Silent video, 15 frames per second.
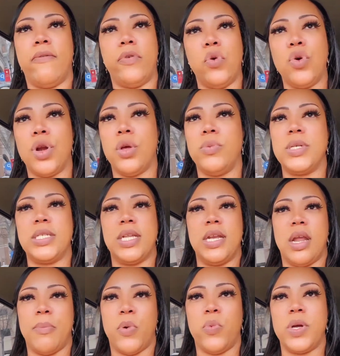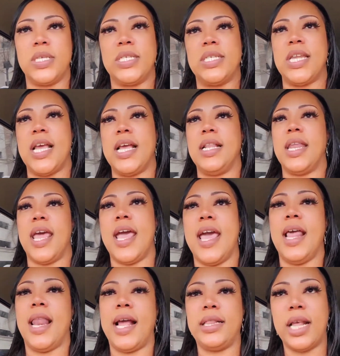Florida was the number one state that
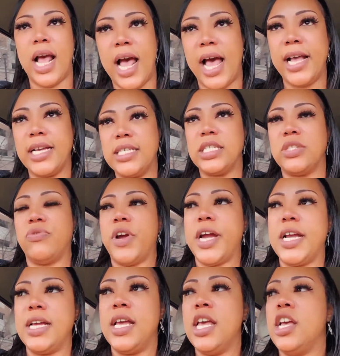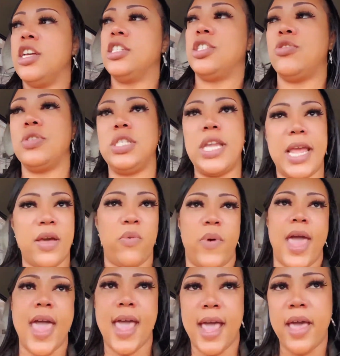had like the highest rate, so stay
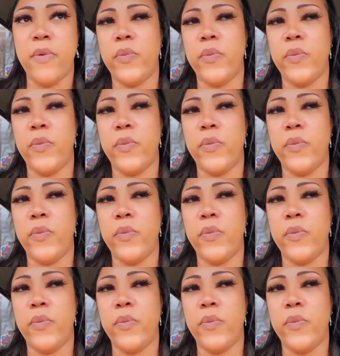away.